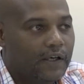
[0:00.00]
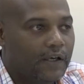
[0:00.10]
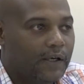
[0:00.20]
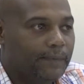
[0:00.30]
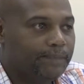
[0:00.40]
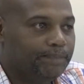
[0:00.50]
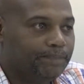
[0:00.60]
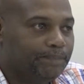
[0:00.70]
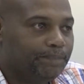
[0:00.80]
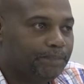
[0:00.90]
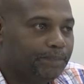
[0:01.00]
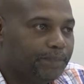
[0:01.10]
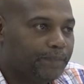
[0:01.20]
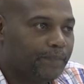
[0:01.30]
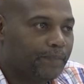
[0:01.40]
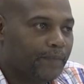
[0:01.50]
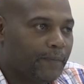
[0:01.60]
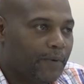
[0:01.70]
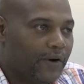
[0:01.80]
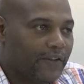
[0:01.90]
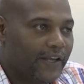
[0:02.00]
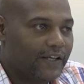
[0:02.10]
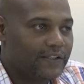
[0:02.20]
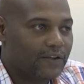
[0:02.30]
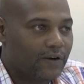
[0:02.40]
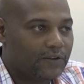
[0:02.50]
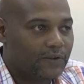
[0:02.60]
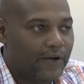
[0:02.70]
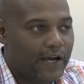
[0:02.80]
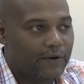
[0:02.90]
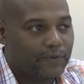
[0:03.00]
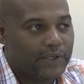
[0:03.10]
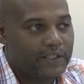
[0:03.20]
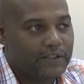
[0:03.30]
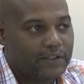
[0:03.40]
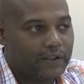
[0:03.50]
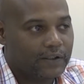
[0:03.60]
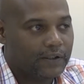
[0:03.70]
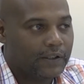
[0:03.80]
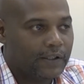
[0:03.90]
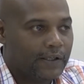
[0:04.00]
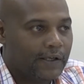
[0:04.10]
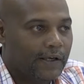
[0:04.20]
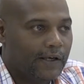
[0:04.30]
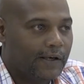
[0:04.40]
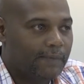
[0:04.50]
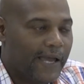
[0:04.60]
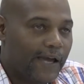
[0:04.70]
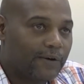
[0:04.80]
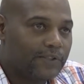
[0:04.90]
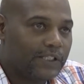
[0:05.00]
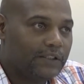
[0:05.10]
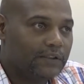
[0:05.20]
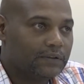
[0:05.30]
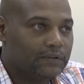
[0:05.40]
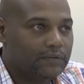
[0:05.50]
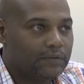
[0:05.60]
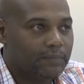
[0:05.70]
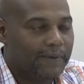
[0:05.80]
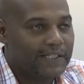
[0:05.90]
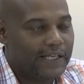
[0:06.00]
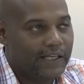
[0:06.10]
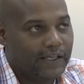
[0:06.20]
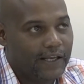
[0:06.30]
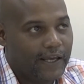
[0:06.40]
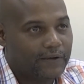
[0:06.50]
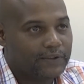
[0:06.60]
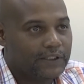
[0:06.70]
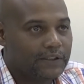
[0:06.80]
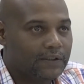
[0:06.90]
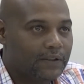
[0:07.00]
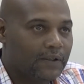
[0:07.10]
Um, part of that is also outreach, um, housing, maintaining housing,